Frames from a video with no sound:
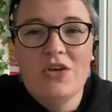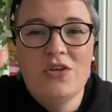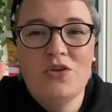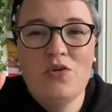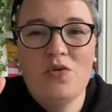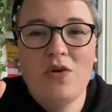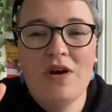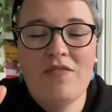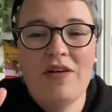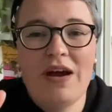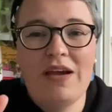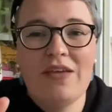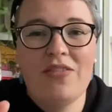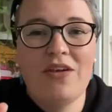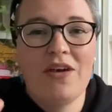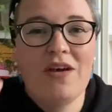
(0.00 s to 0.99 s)
You have
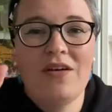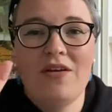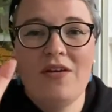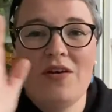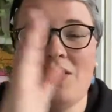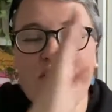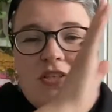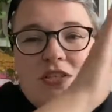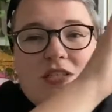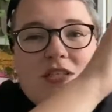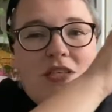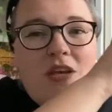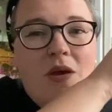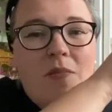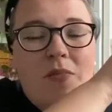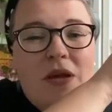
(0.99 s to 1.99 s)
either just
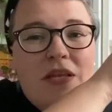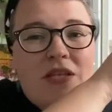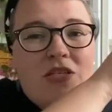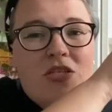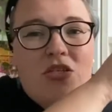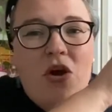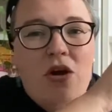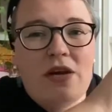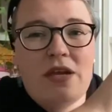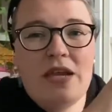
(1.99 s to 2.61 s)
been snuck